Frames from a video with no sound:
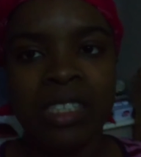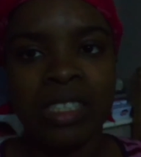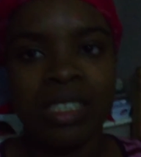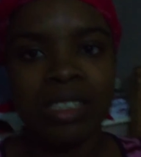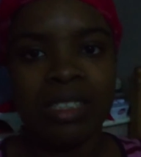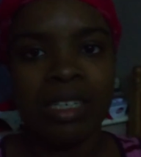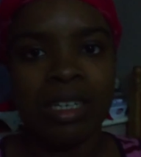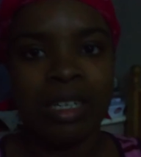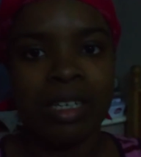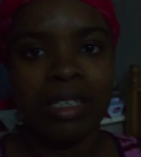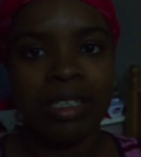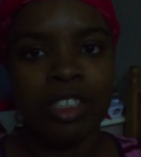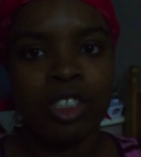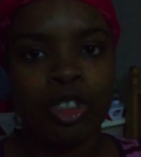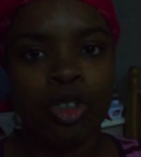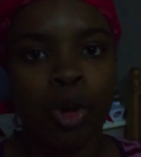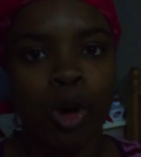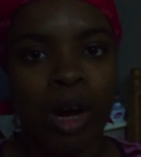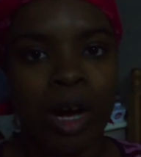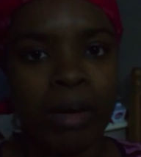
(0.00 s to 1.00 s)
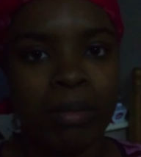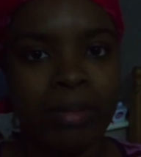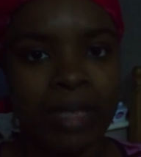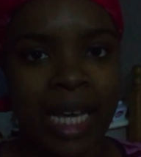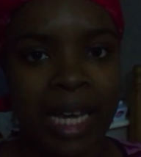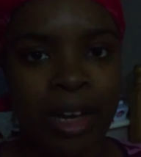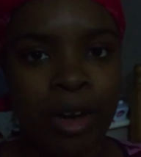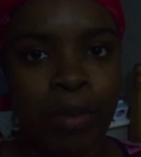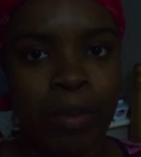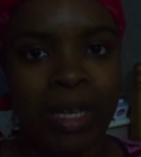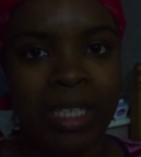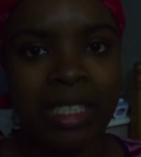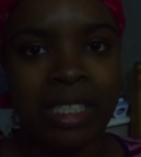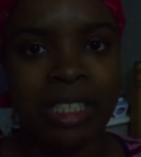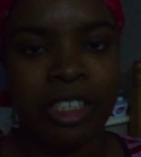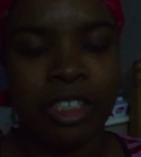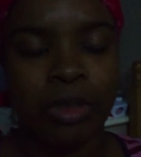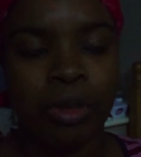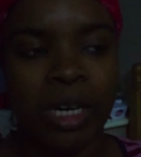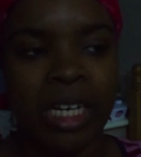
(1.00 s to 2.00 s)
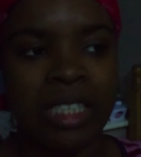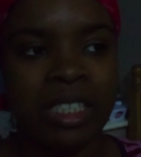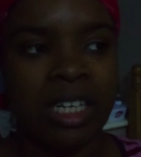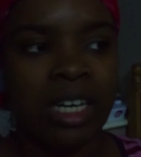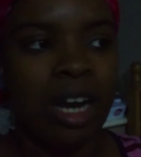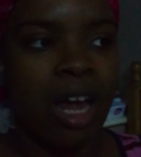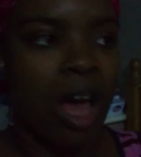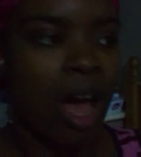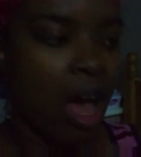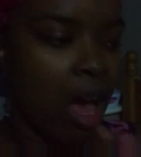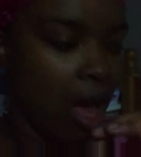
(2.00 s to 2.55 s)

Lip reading: Just a short update on my situation.